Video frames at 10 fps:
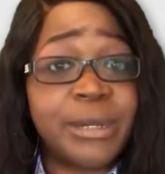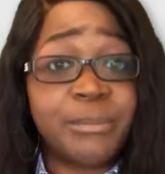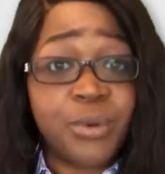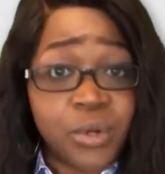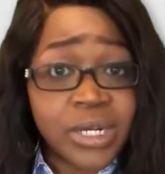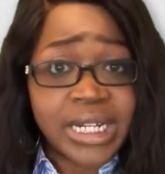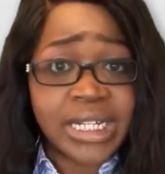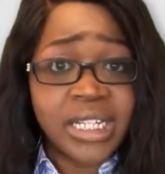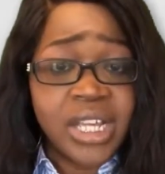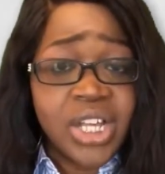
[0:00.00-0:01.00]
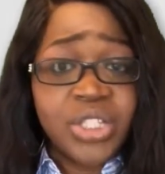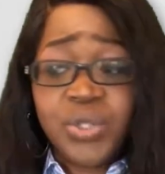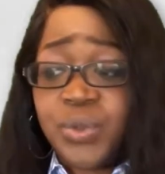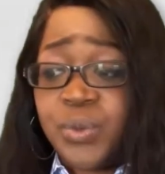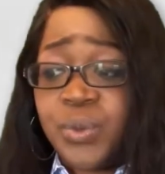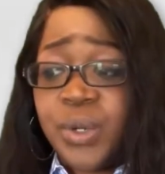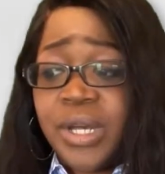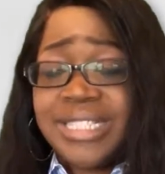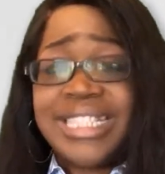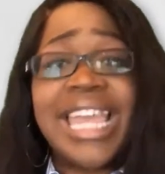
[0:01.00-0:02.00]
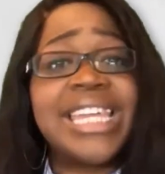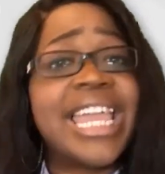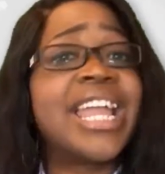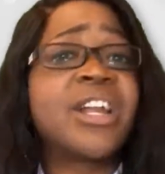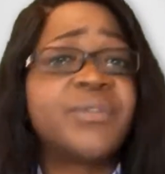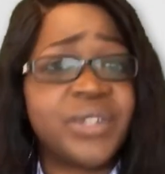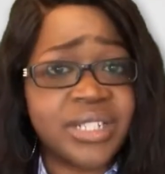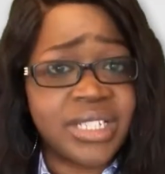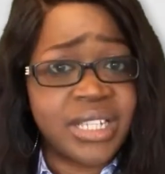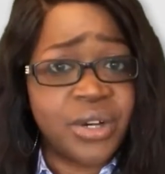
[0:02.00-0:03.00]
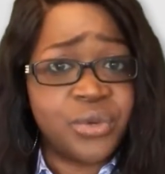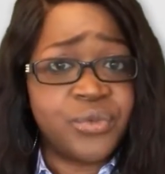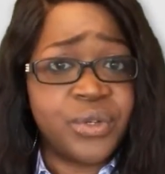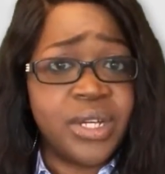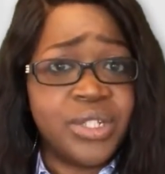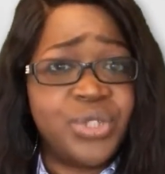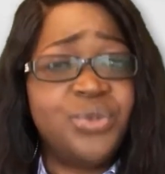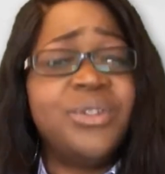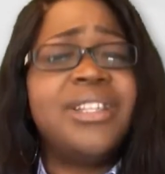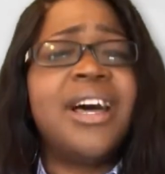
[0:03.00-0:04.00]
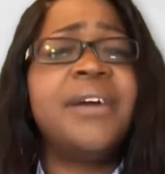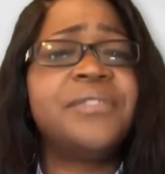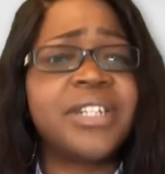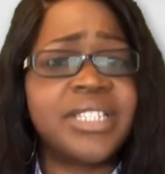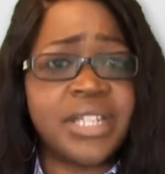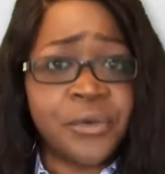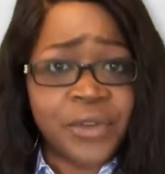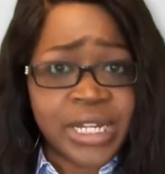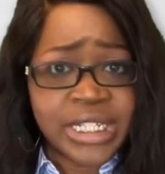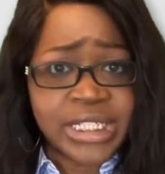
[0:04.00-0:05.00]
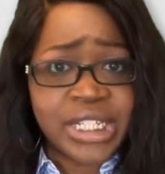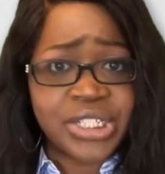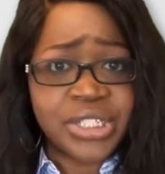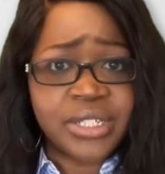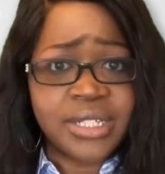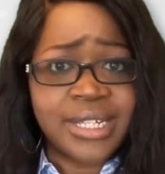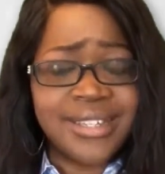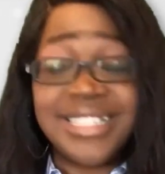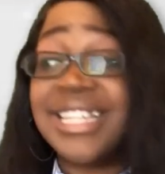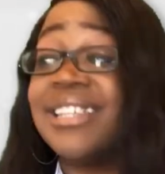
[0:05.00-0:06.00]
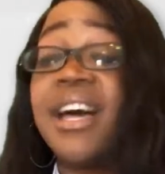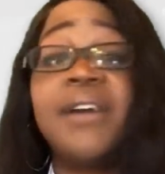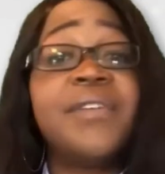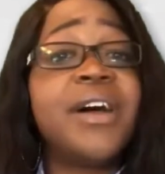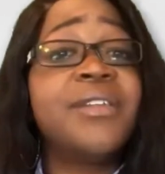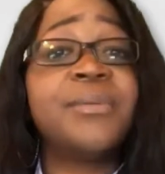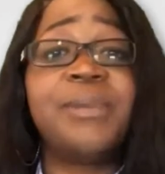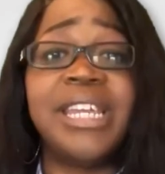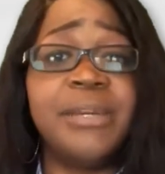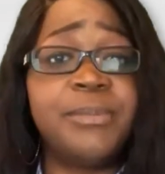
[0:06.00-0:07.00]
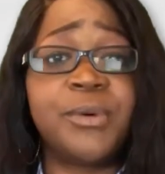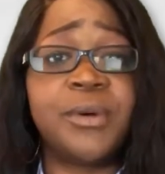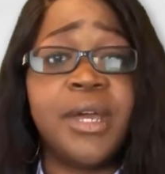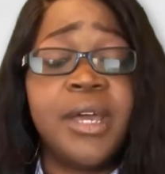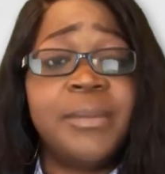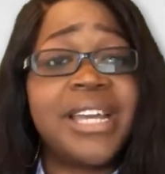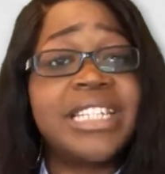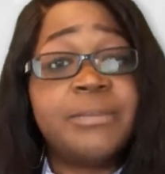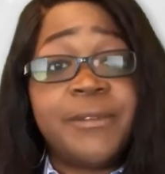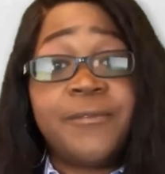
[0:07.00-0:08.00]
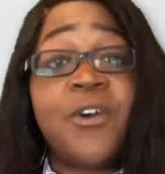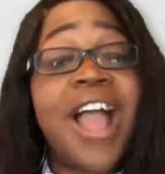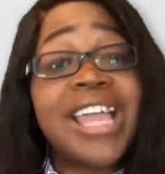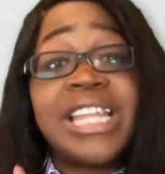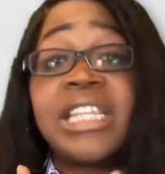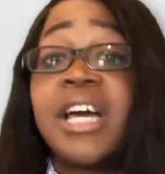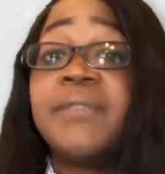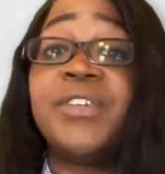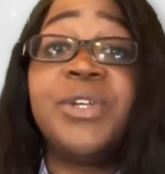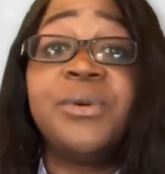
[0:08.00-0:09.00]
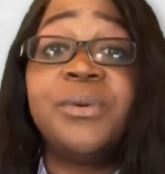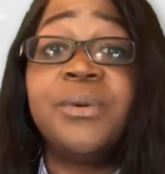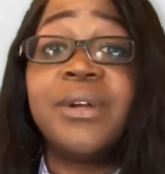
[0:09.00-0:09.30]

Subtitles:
important to take care of yourself, to love yourself unconditionally, to love other people. Because before I can love you,